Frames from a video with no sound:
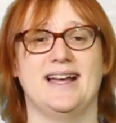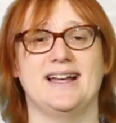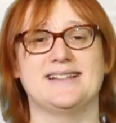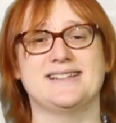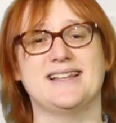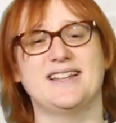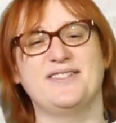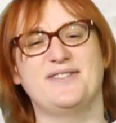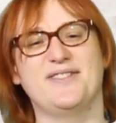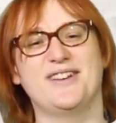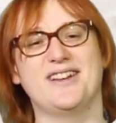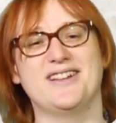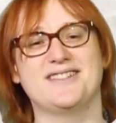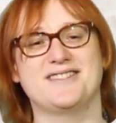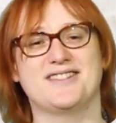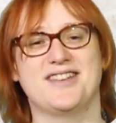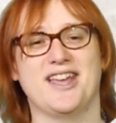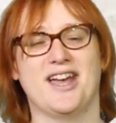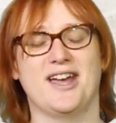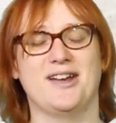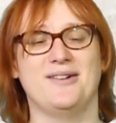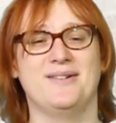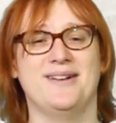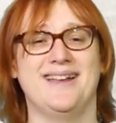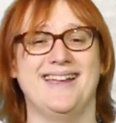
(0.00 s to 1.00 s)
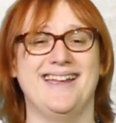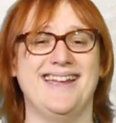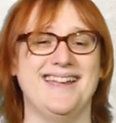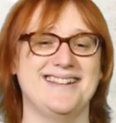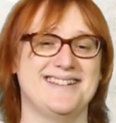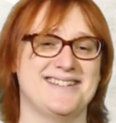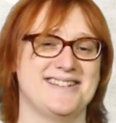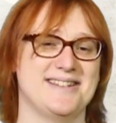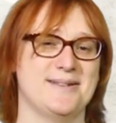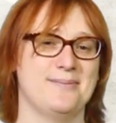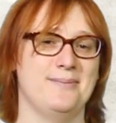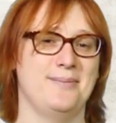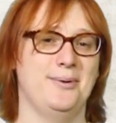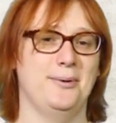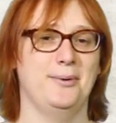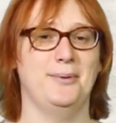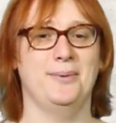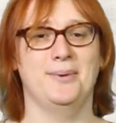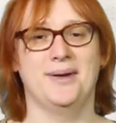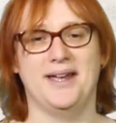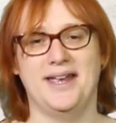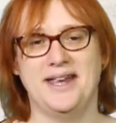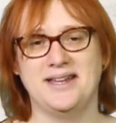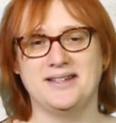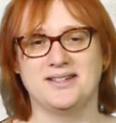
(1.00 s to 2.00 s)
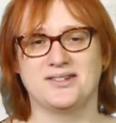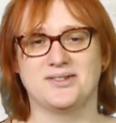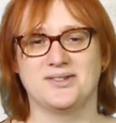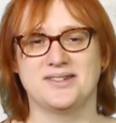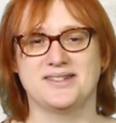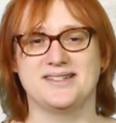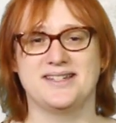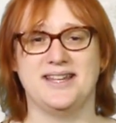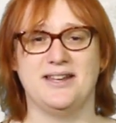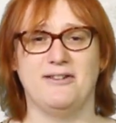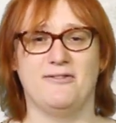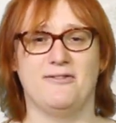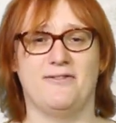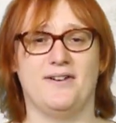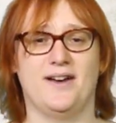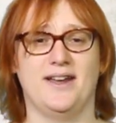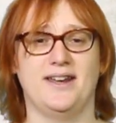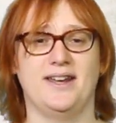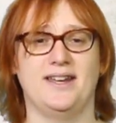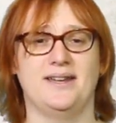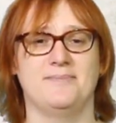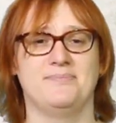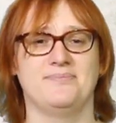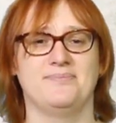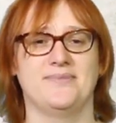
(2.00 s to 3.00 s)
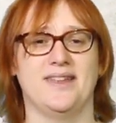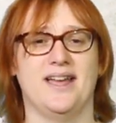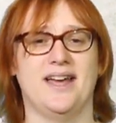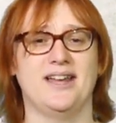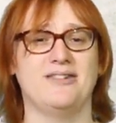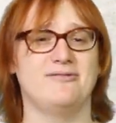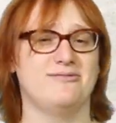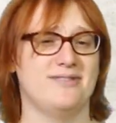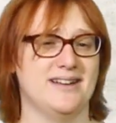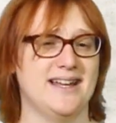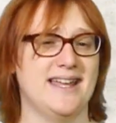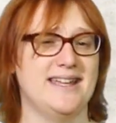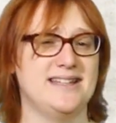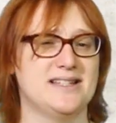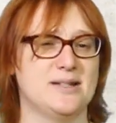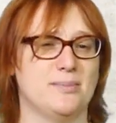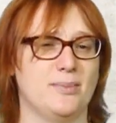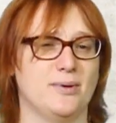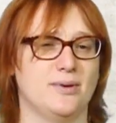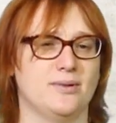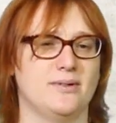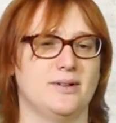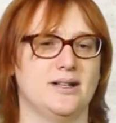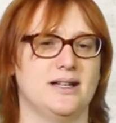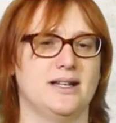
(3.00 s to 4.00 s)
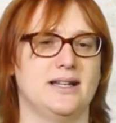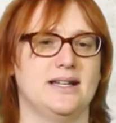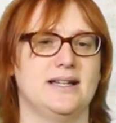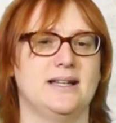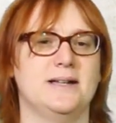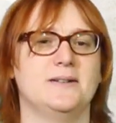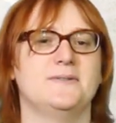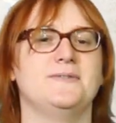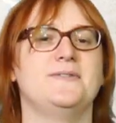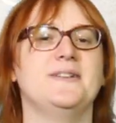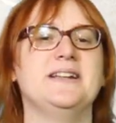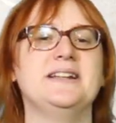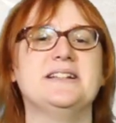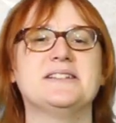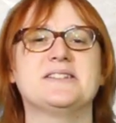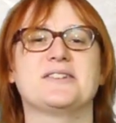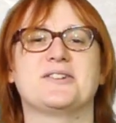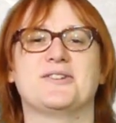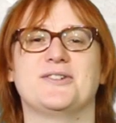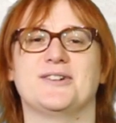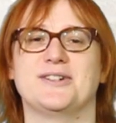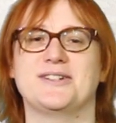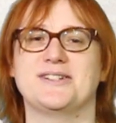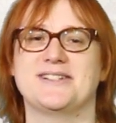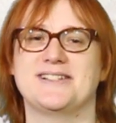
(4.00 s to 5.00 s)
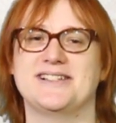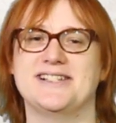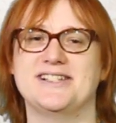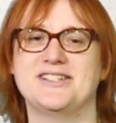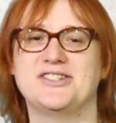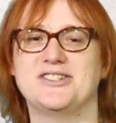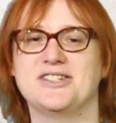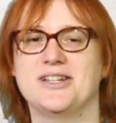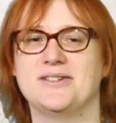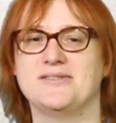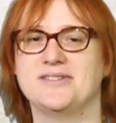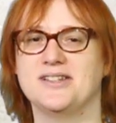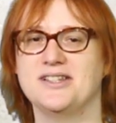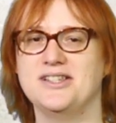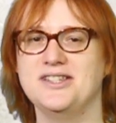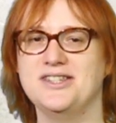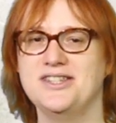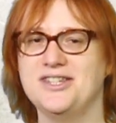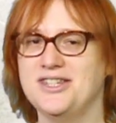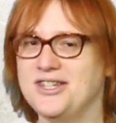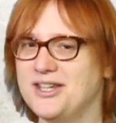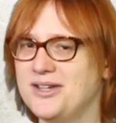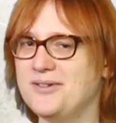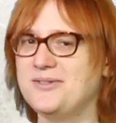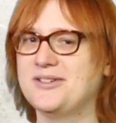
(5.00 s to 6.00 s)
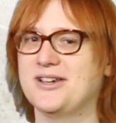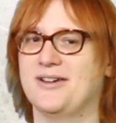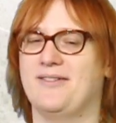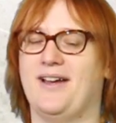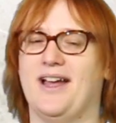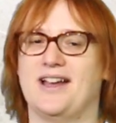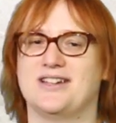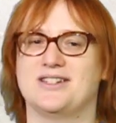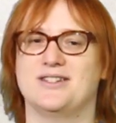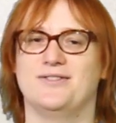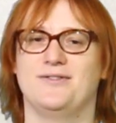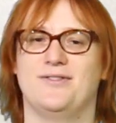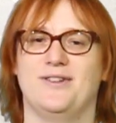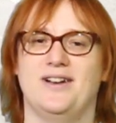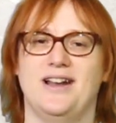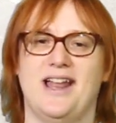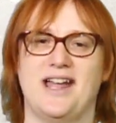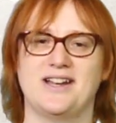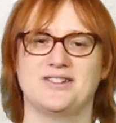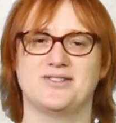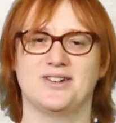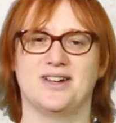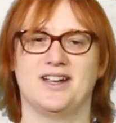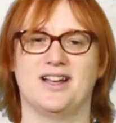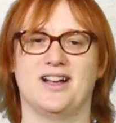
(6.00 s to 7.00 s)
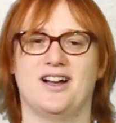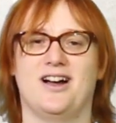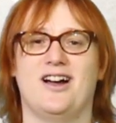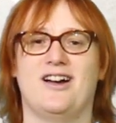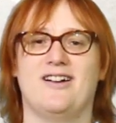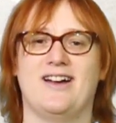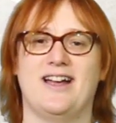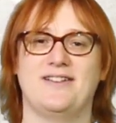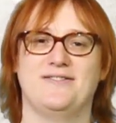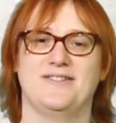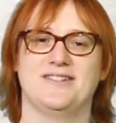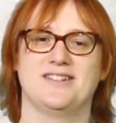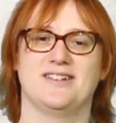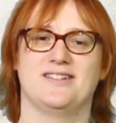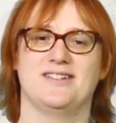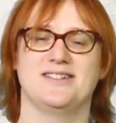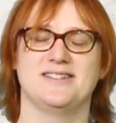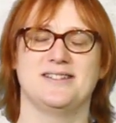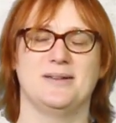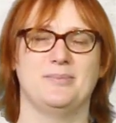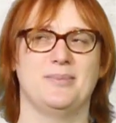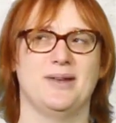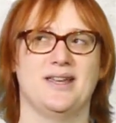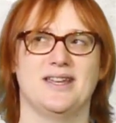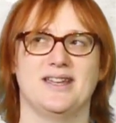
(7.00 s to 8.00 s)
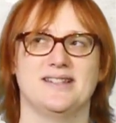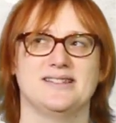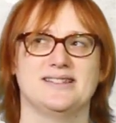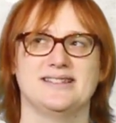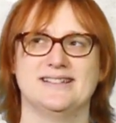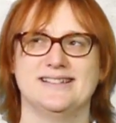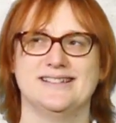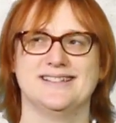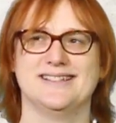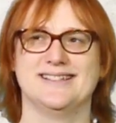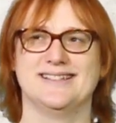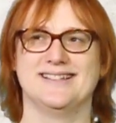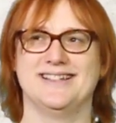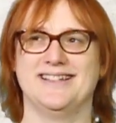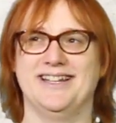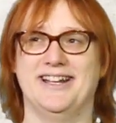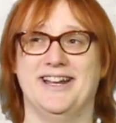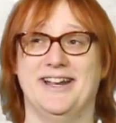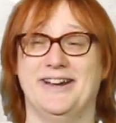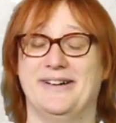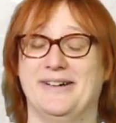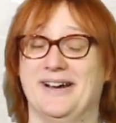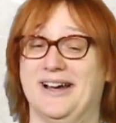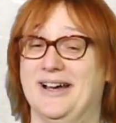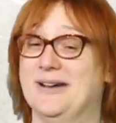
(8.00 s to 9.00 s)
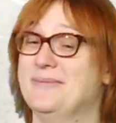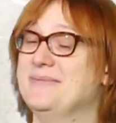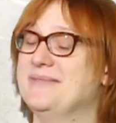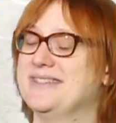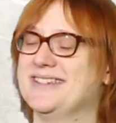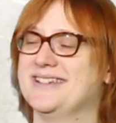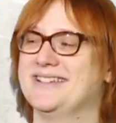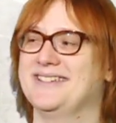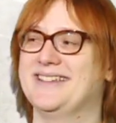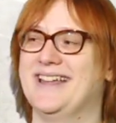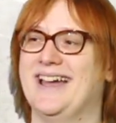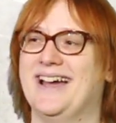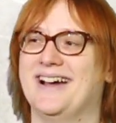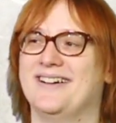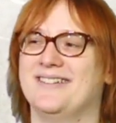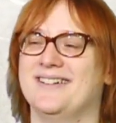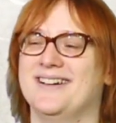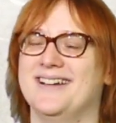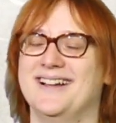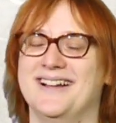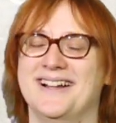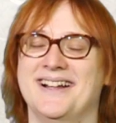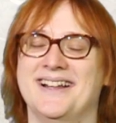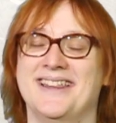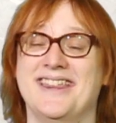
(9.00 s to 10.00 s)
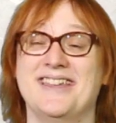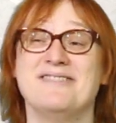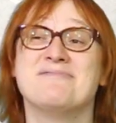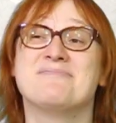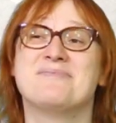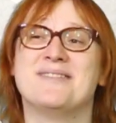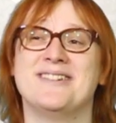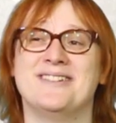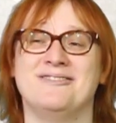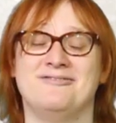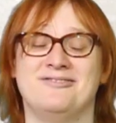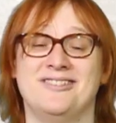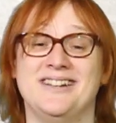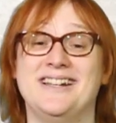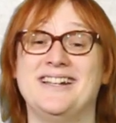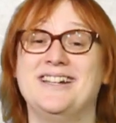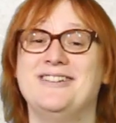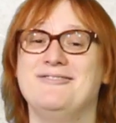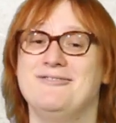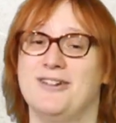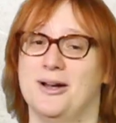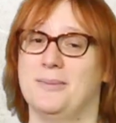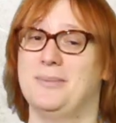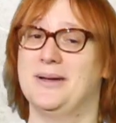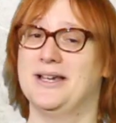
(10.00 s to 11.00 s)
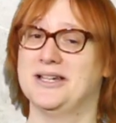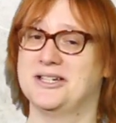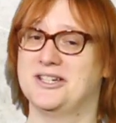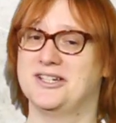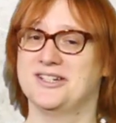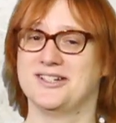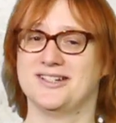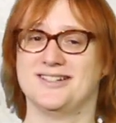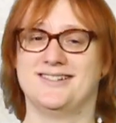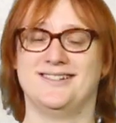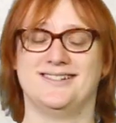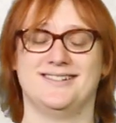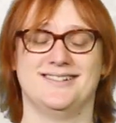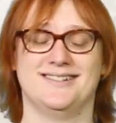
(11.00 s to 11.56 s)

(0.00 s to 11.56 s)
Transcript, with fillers: As adverts go, it's simple, interesting, fun, and relatable. Fingers crossed this shows a new direction for electric car advertising because, you know, up until now, they've been really rubbish.